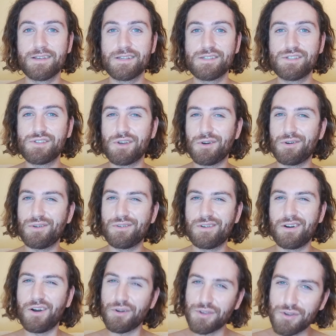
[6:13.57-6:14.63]
So
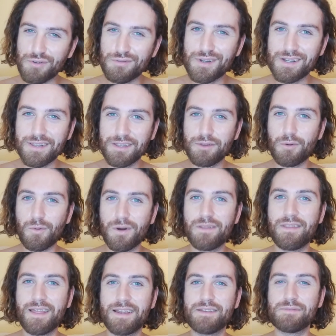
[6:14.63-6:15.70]
are you really the
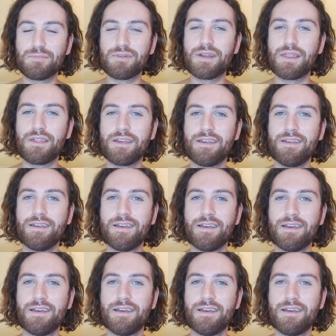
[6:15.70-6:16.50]
one that is breathing?